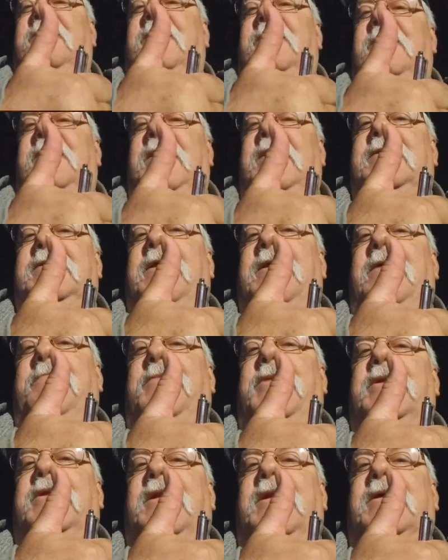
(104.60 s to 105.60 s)
hit that
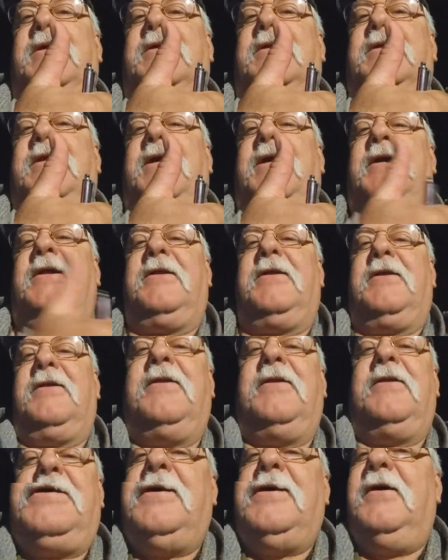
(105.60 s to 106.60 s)
button like that.
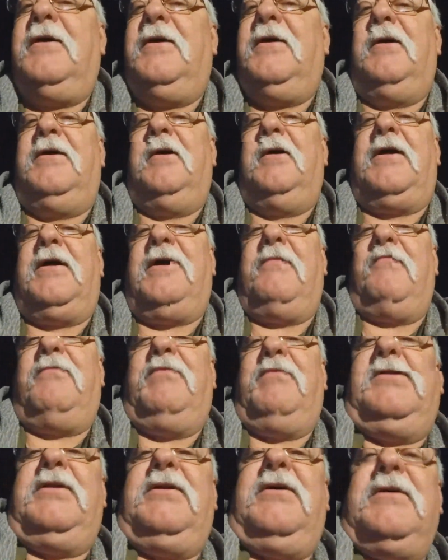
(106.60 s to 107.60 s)
I haven't
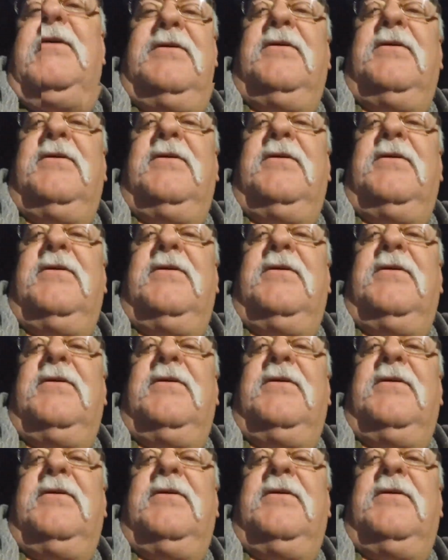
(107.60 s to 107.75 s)
been on.